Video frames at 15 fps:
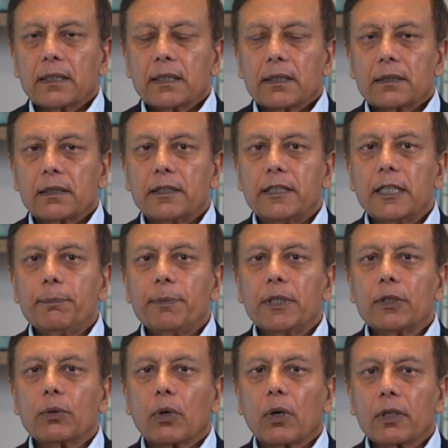the
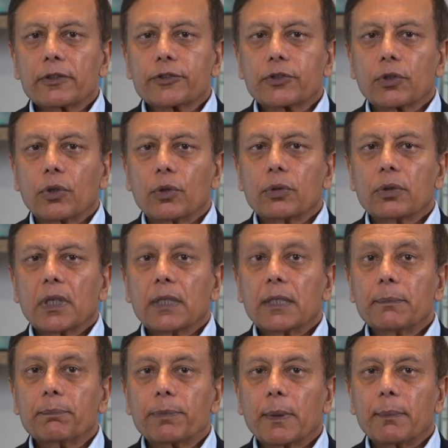DPU also
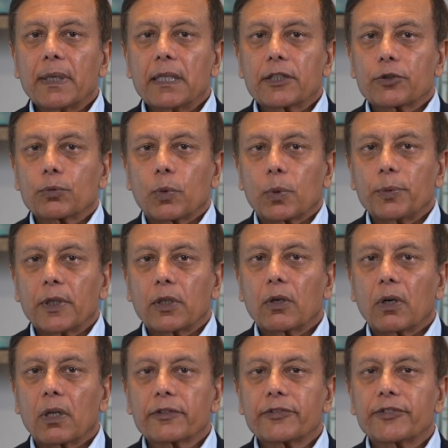implements what we
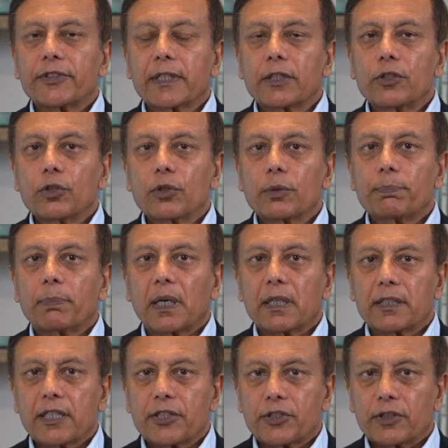call secure
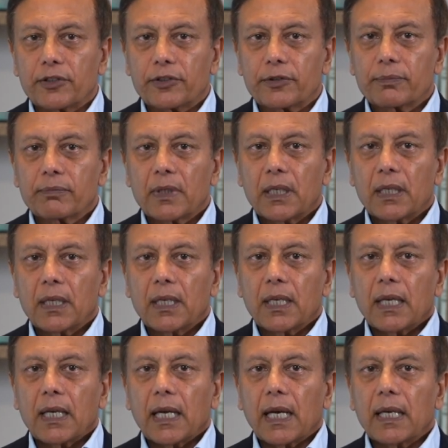partitions.
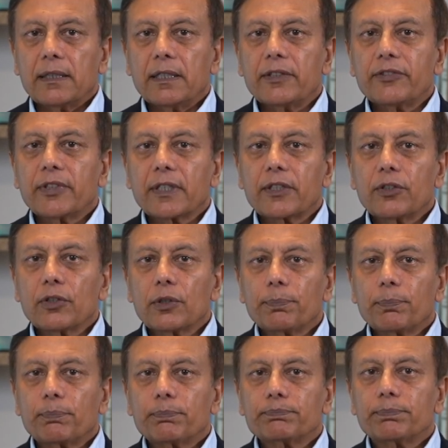And these secure
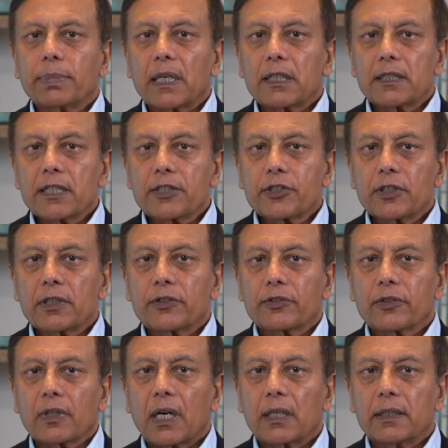partitions
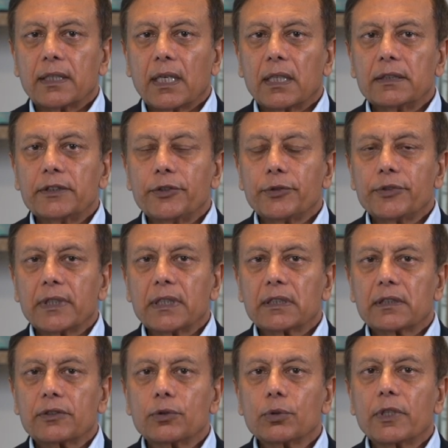are done using
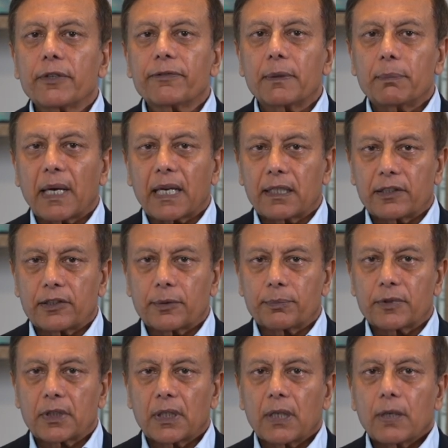two different
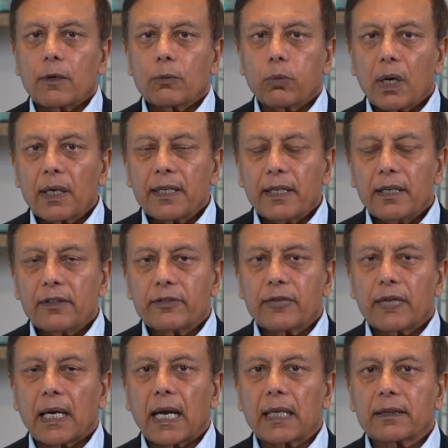mechanisms. One is
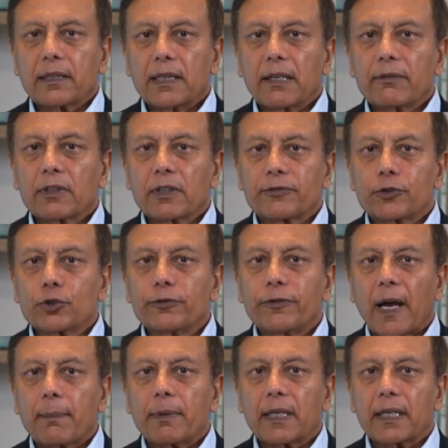at the level of
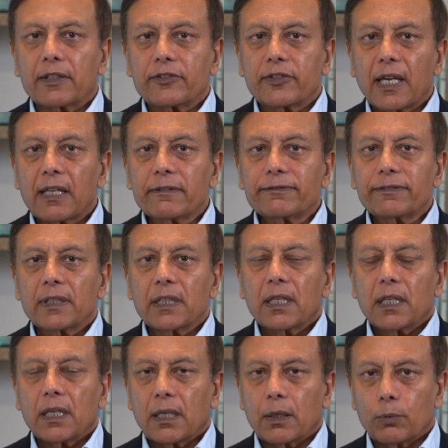TrueFabric itself,
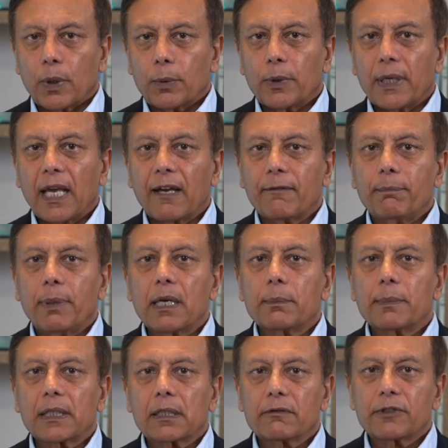uh, where we have bare
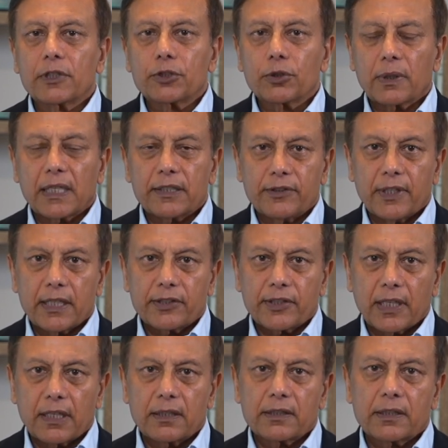metal virtualized data
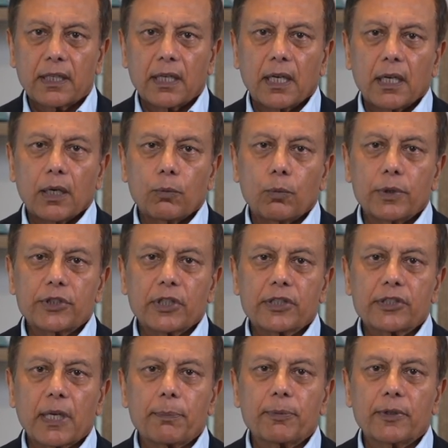centers, which are
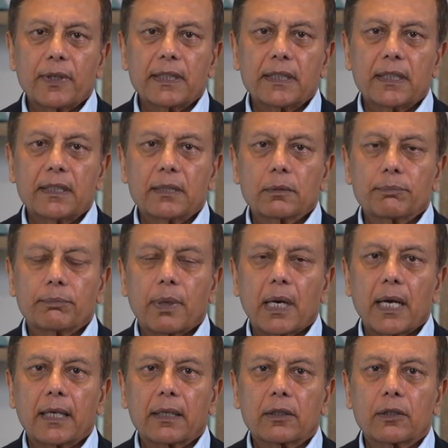separated
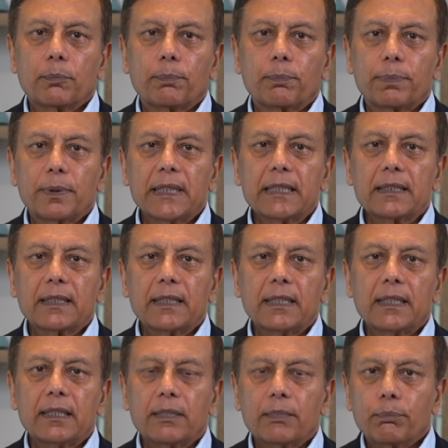by
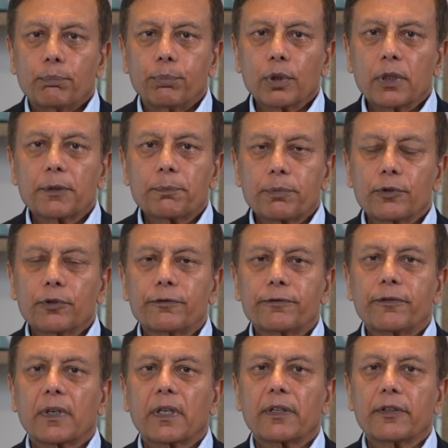completely bulletproof
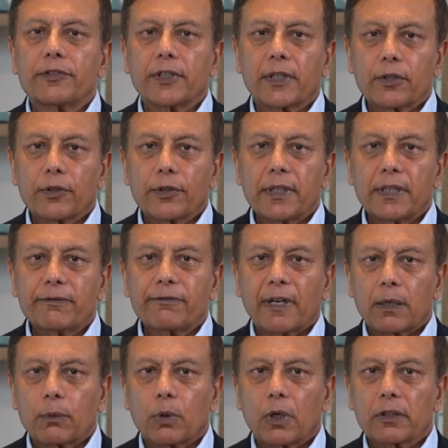security
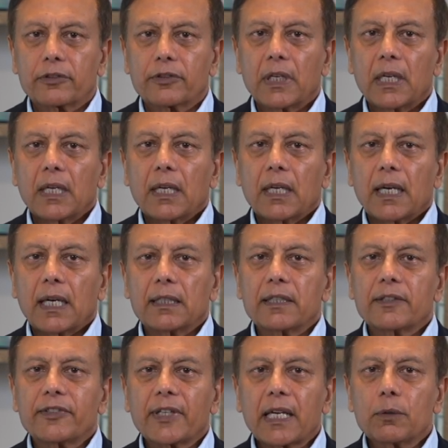firewalls. And then the
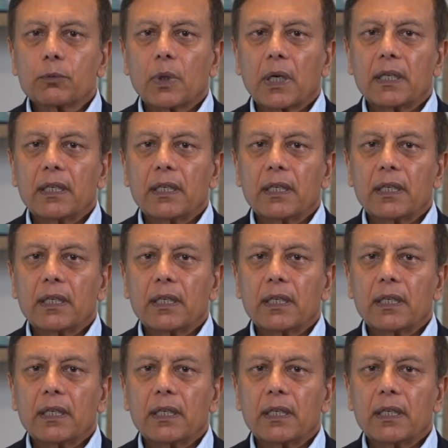second one